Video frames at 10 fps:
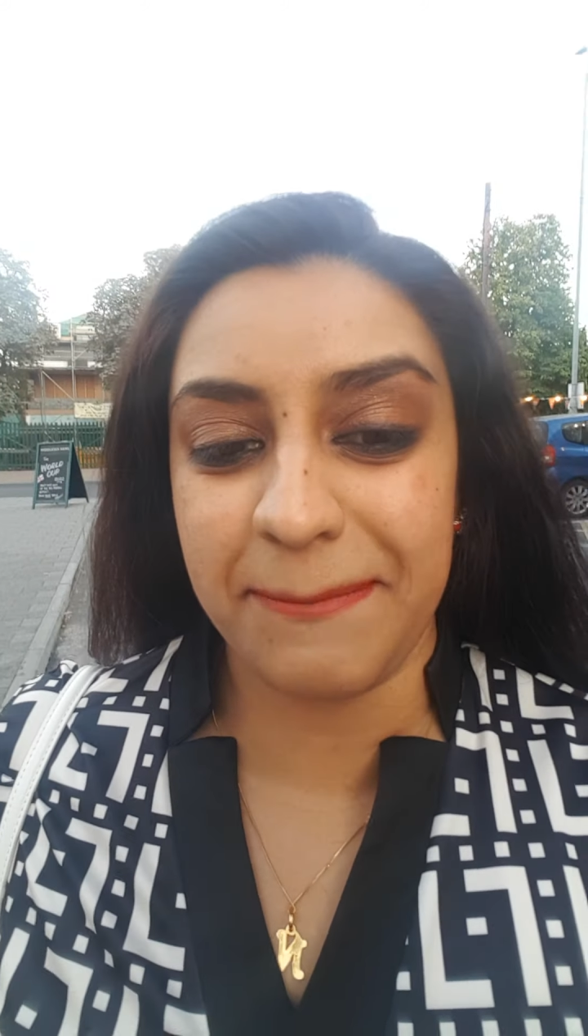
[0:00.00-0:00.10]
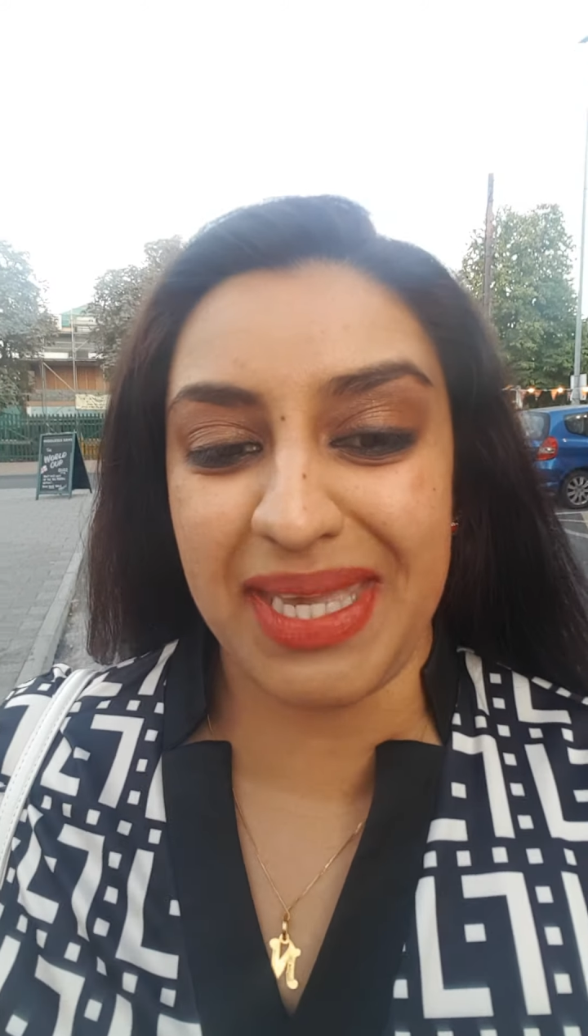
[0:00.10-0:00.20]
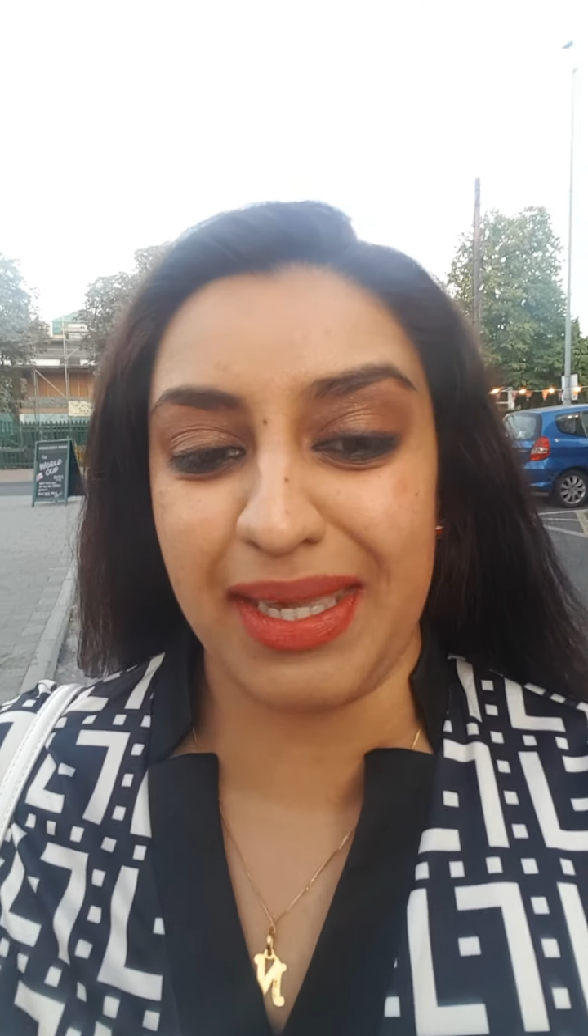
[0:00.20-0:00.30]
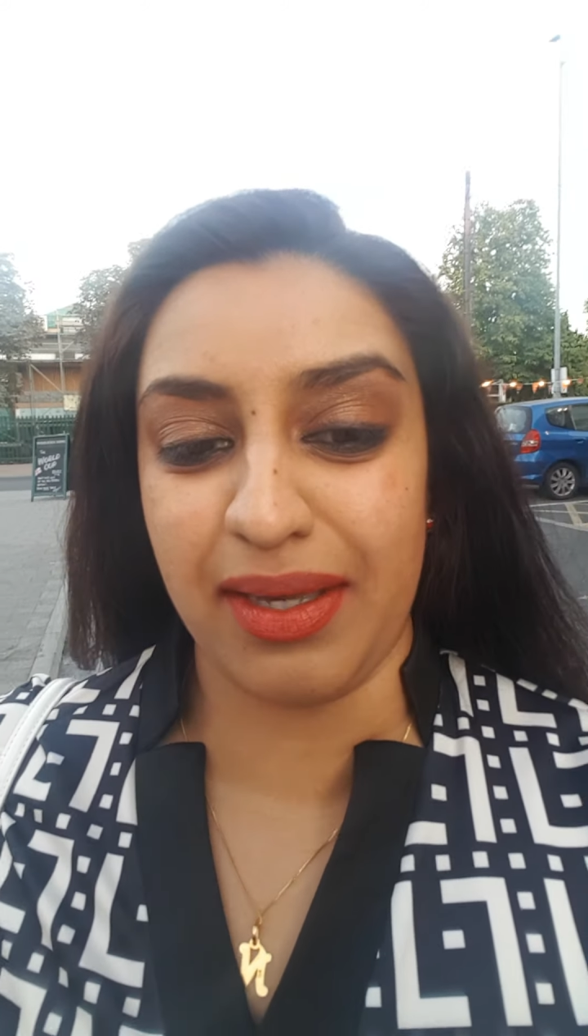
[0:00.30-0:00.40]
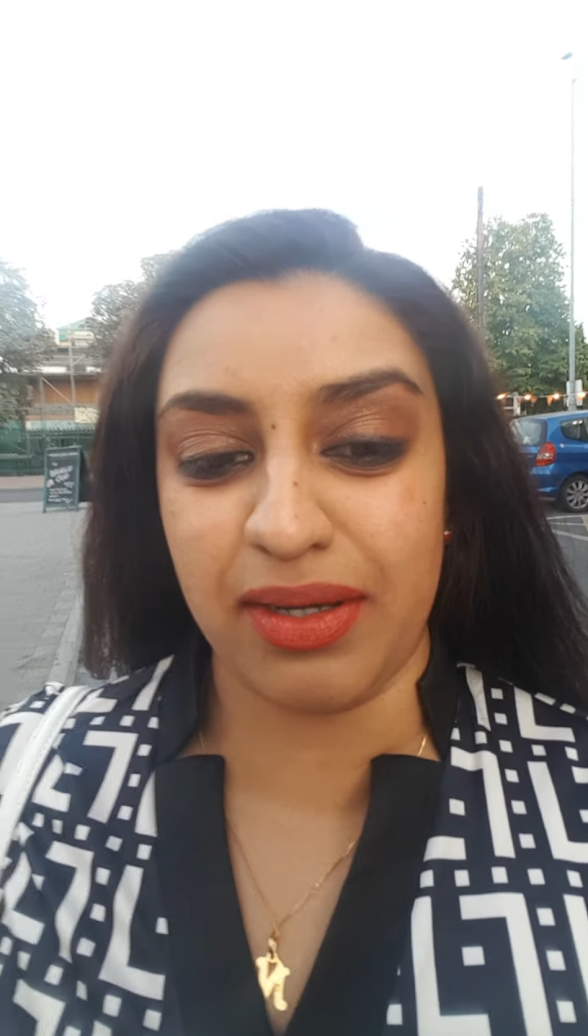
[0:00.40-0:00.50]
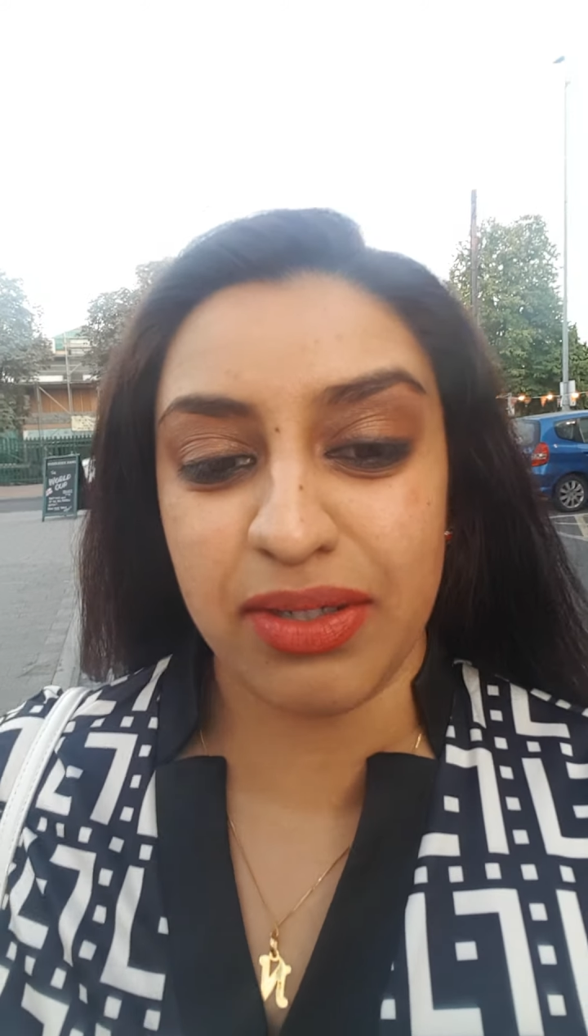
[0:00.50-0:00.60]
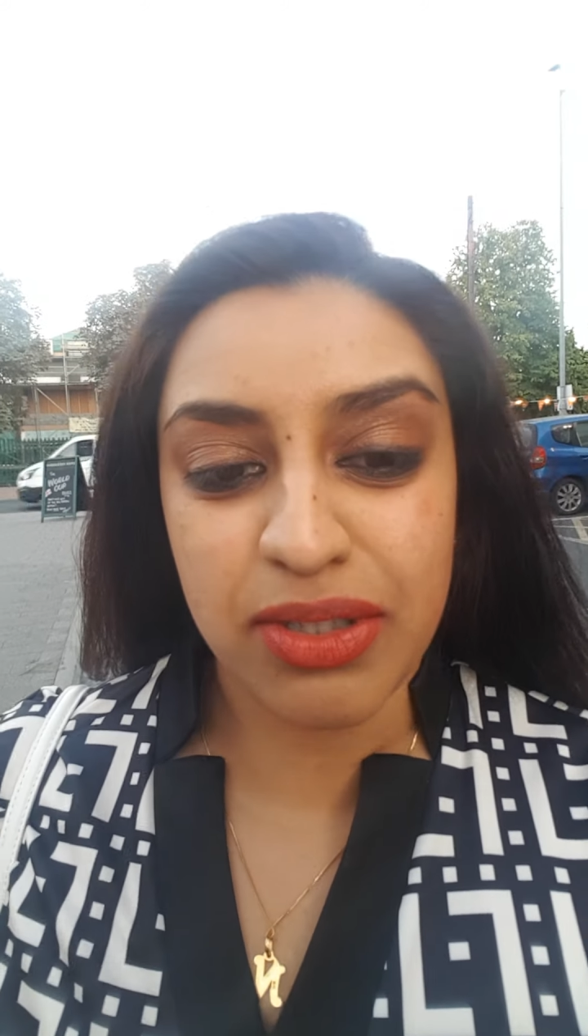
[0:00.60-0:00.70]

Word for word: being